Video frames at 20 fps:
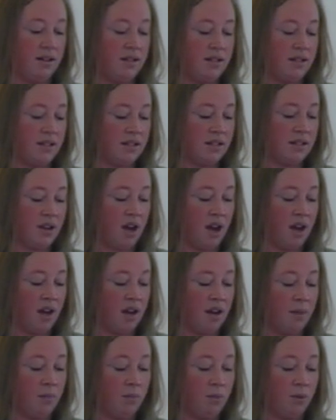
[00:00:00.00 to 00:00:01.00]
Does
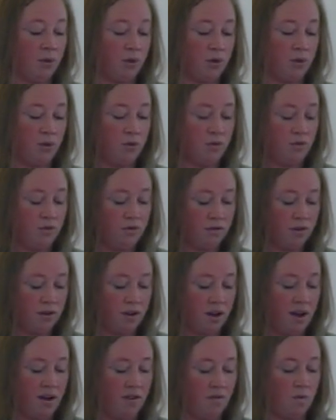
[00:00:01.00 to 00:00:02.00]
God approve
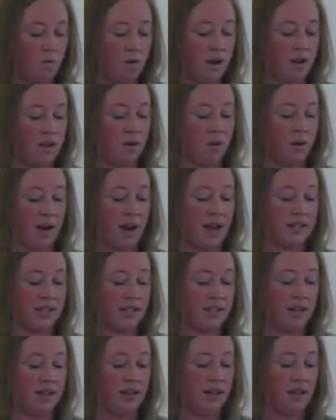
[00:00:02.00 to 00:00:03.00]
of what you are
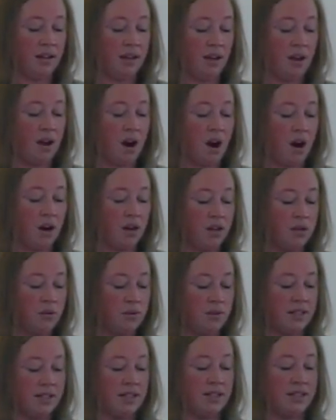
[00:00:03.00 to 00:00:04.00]
asking? Are
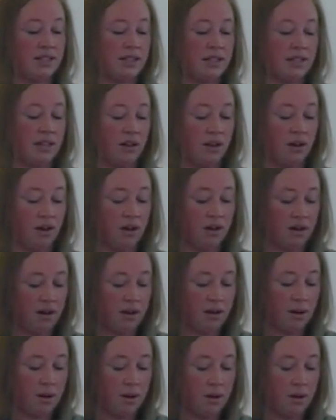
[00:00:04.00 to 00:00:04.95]
you sincere